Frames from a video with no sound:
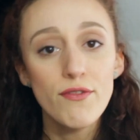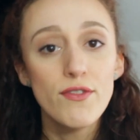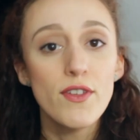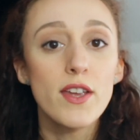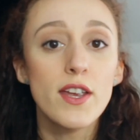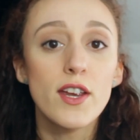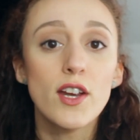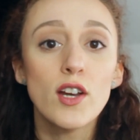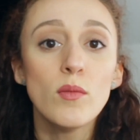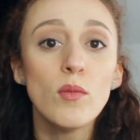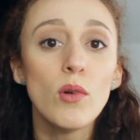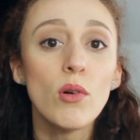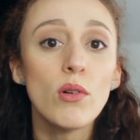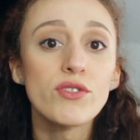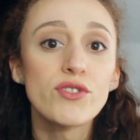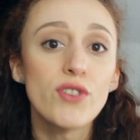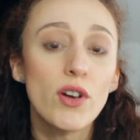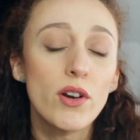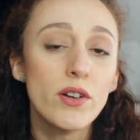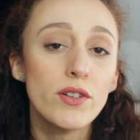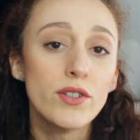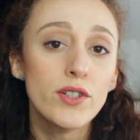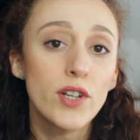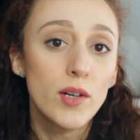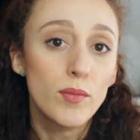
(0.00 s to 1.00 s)
If the ear molds
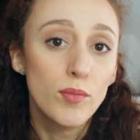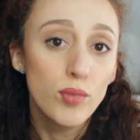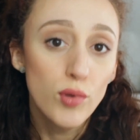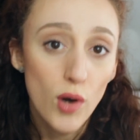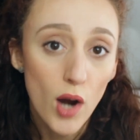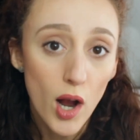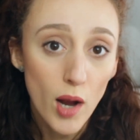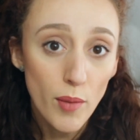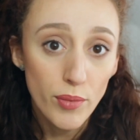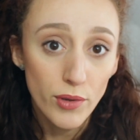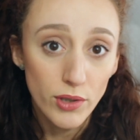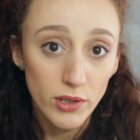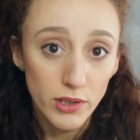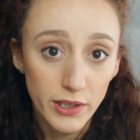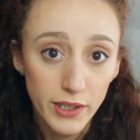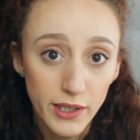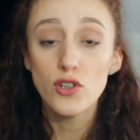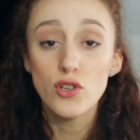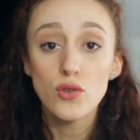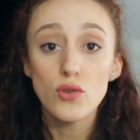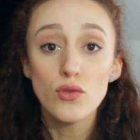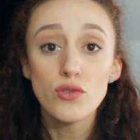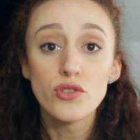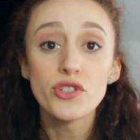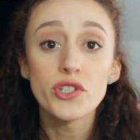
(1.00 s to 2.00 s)
aren't done properly,
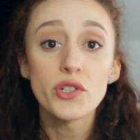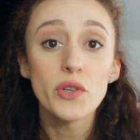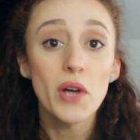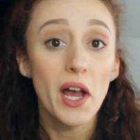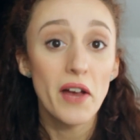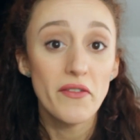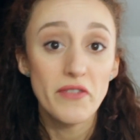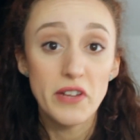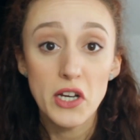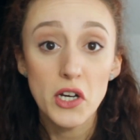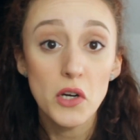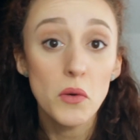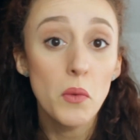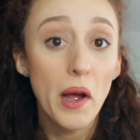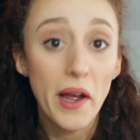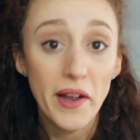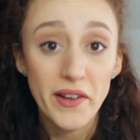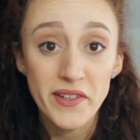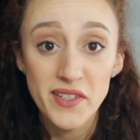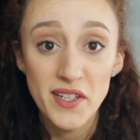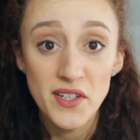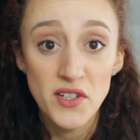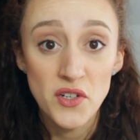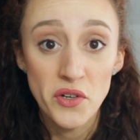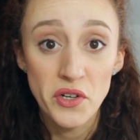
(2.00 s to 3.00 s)
you still have
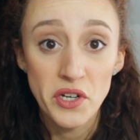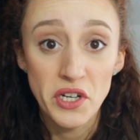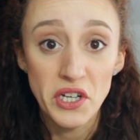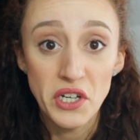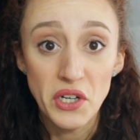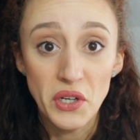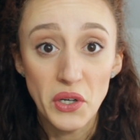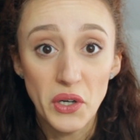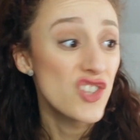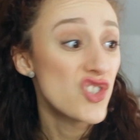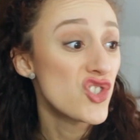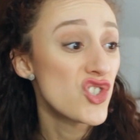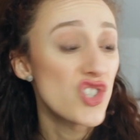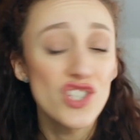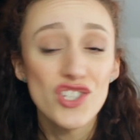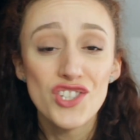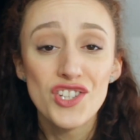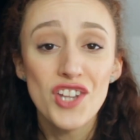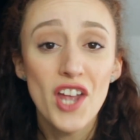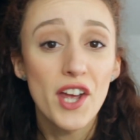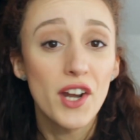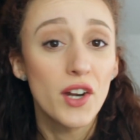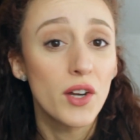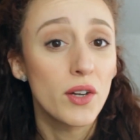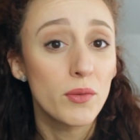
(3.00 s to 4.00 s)
earwax in your ear. It's just
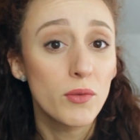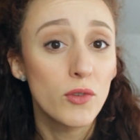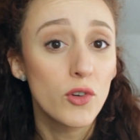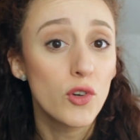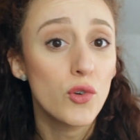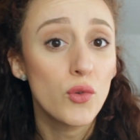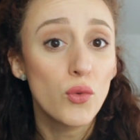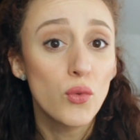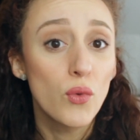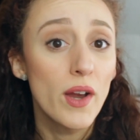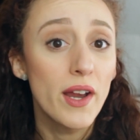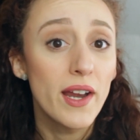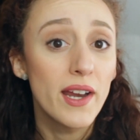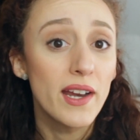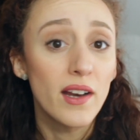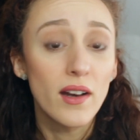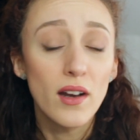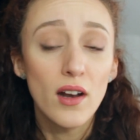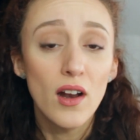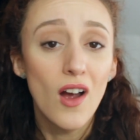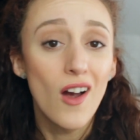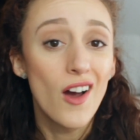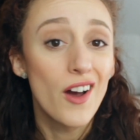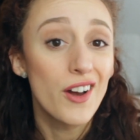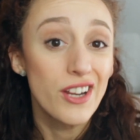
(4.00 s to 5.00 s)
not a
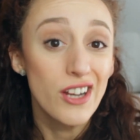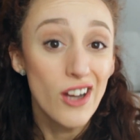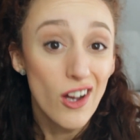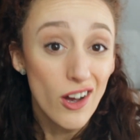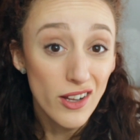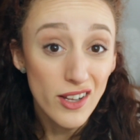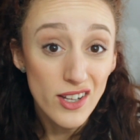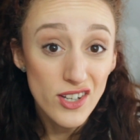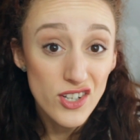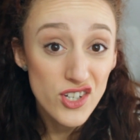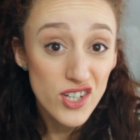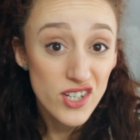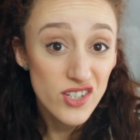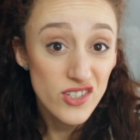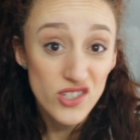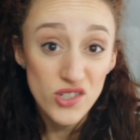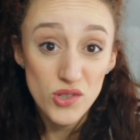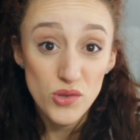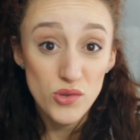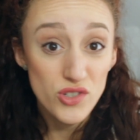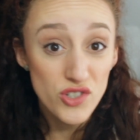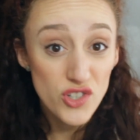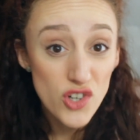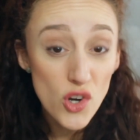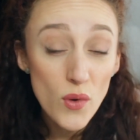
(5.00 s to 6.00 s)
great audiologist
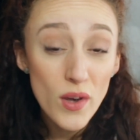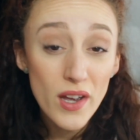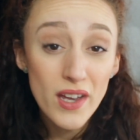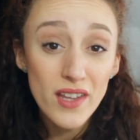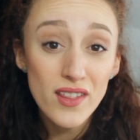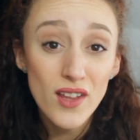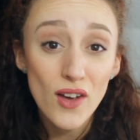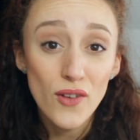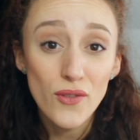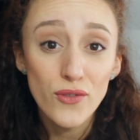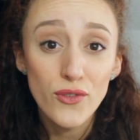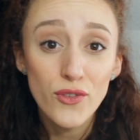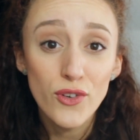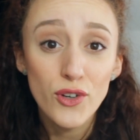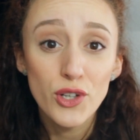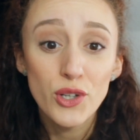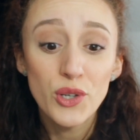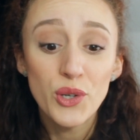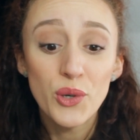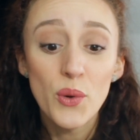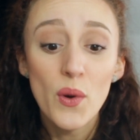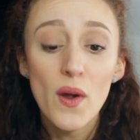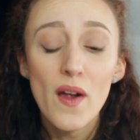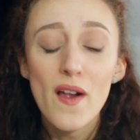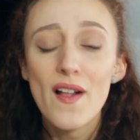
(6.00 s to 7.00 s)
who's doing them for
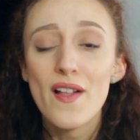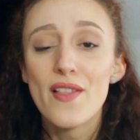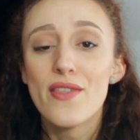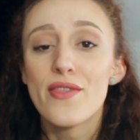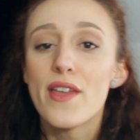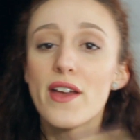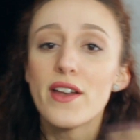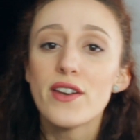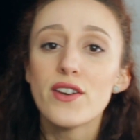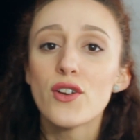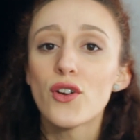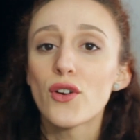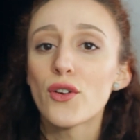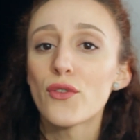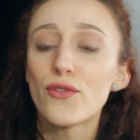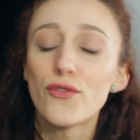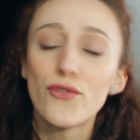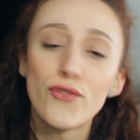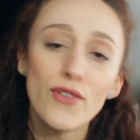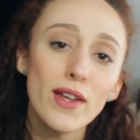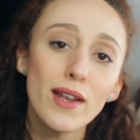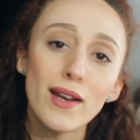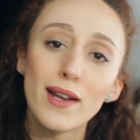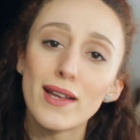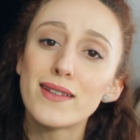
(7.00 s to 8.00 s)
you. Then your
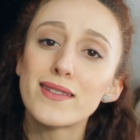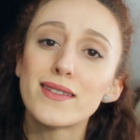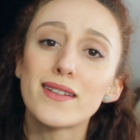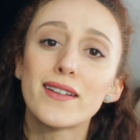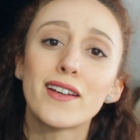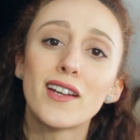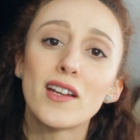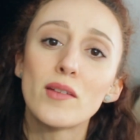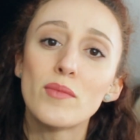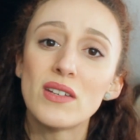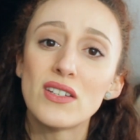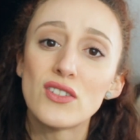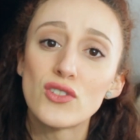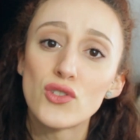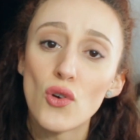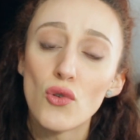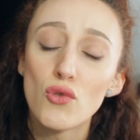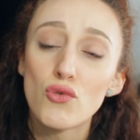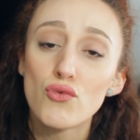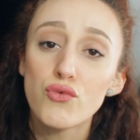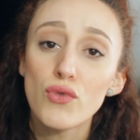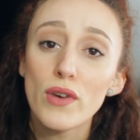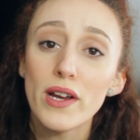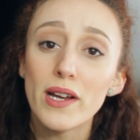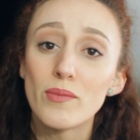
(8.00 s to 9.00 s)
fit isn't gonna be
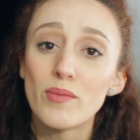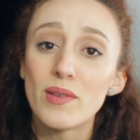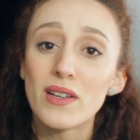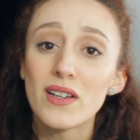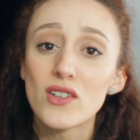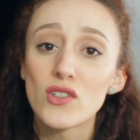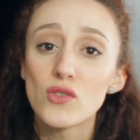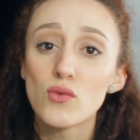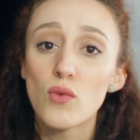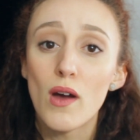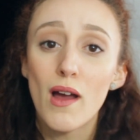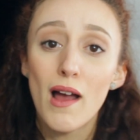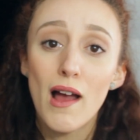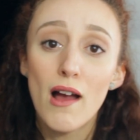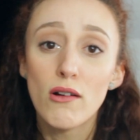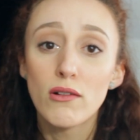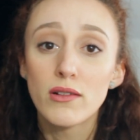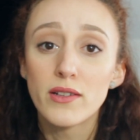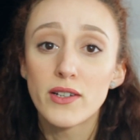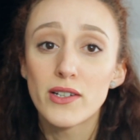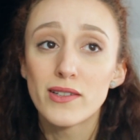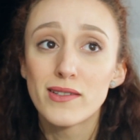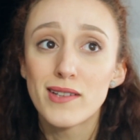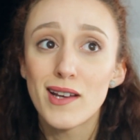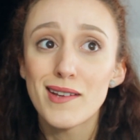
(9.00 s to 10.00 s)
so great, because what
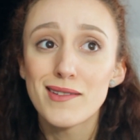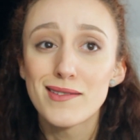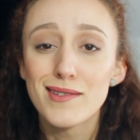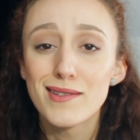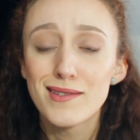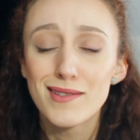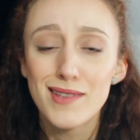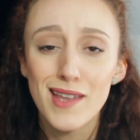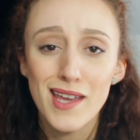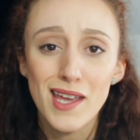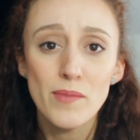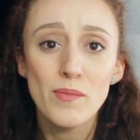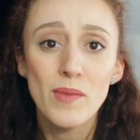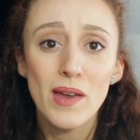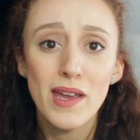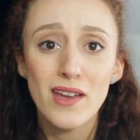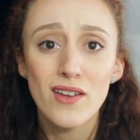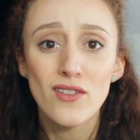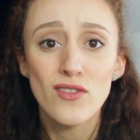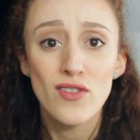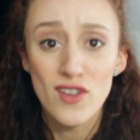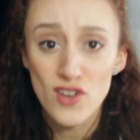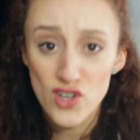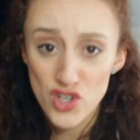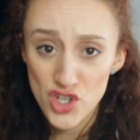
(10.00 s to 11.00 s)
Alclair does is they
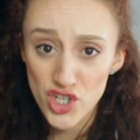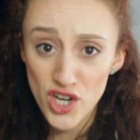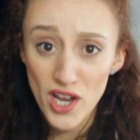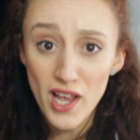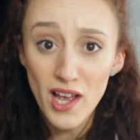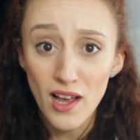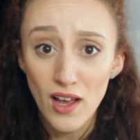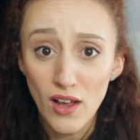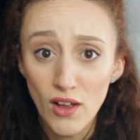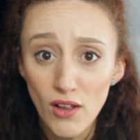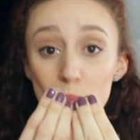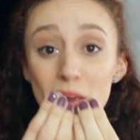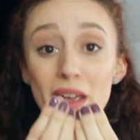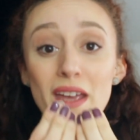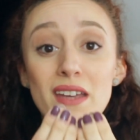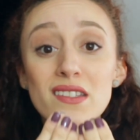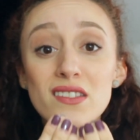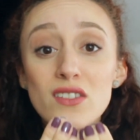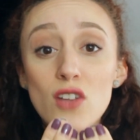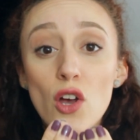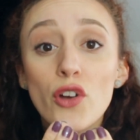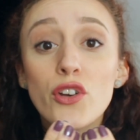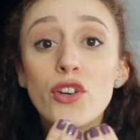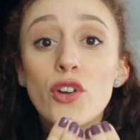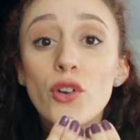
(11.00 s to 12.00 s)
make the shell
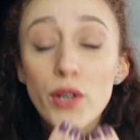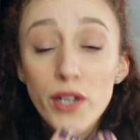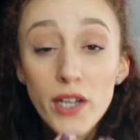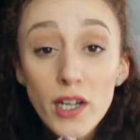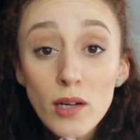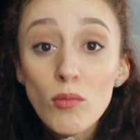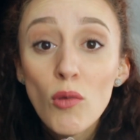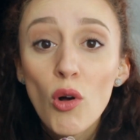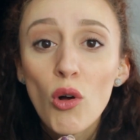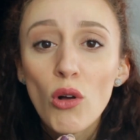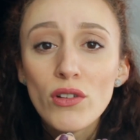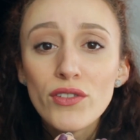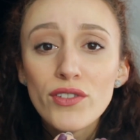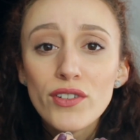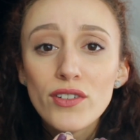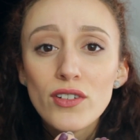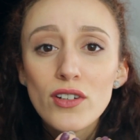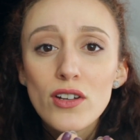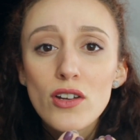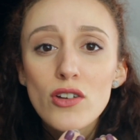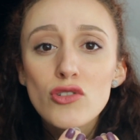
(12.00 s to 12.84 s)
based on your ear mold.